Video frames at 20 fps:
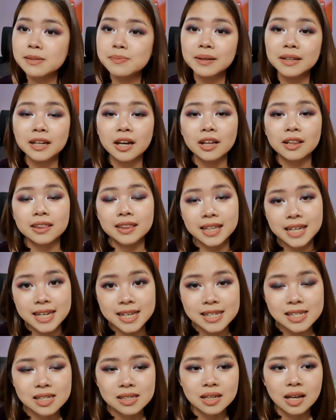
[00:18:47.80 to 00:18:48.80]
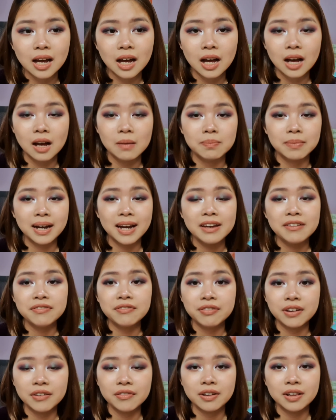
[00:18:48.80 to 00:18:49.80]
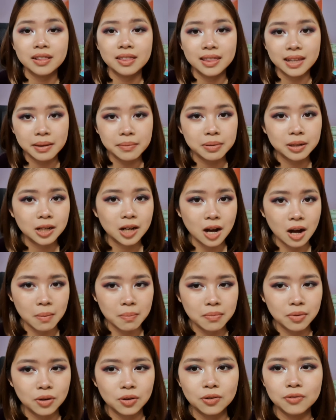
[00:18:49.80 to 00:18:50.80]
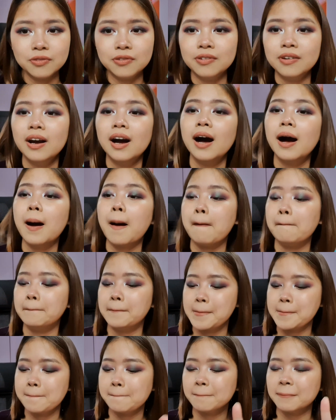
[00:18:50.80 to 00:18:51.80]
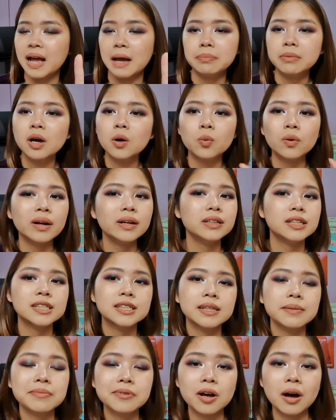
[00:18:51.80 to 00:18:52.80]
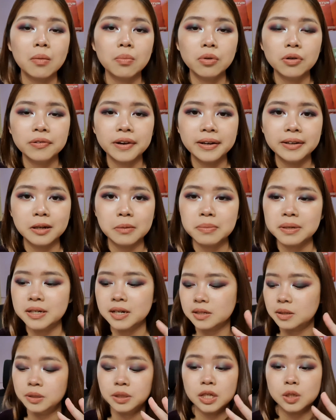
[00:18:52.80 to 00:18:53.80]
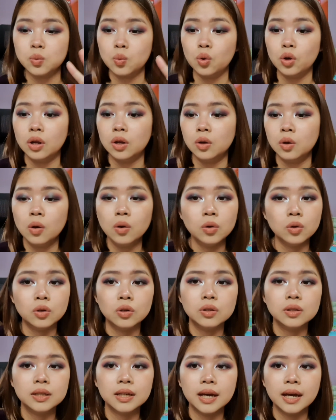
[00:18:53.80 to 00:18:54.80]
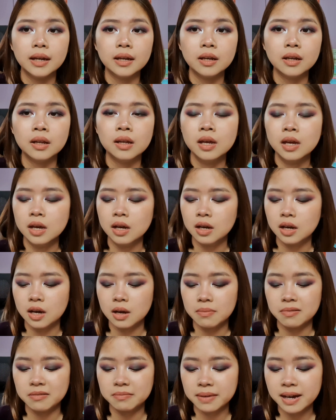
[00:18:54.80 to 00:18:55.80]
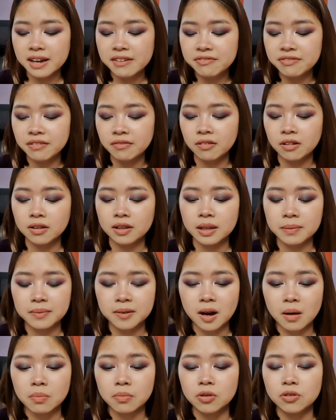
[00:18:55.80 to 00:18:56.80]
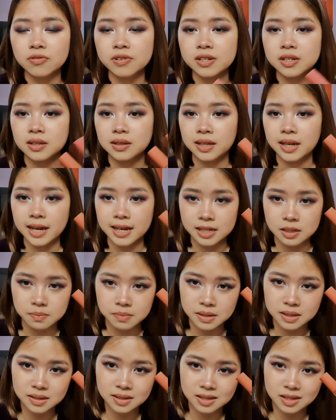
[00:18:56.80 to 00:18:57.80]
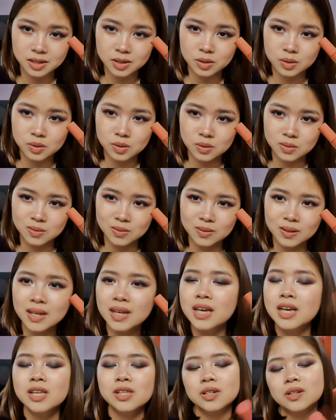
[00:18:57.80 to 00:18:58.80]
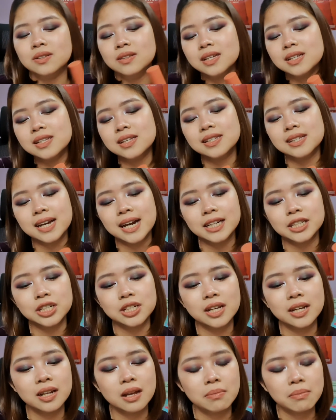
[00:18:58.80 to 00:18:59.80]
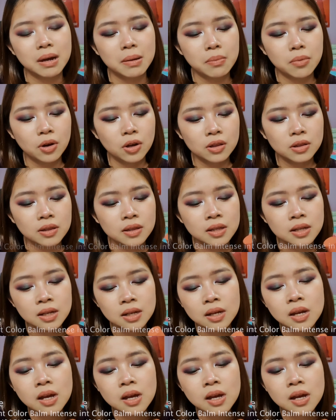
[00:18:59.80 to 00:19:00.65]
but not least, my favorite lip combo. I'm not wearing this lip combo right now because it just wouldn't look good together, but my favorite lip combo recently has been this too. So this is actually the Mamonde